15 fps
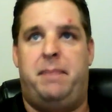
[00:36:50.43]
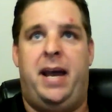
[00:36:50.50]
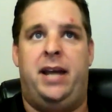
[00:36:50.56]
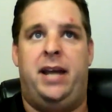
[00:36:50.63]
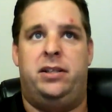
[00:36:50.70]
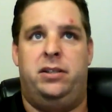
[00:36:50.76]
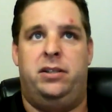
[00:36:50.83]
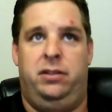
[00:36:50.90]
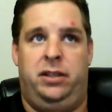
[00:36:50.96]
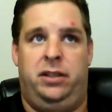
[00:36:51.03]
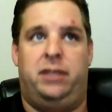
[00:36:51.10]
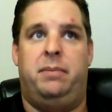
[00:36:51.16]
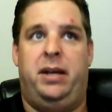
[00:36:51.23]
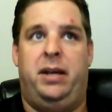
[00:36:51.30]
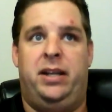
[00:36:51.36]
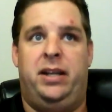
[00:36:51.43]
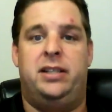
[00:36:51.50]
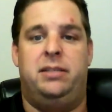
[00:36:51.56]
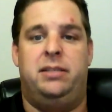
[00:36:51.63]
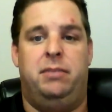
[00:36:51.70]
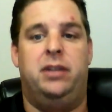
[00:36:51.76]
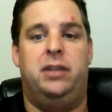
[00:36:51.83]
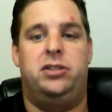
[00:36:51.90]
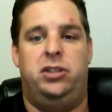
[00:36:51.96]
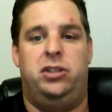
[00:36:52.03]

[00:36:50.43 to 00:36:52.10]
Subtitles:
past like about 18 months,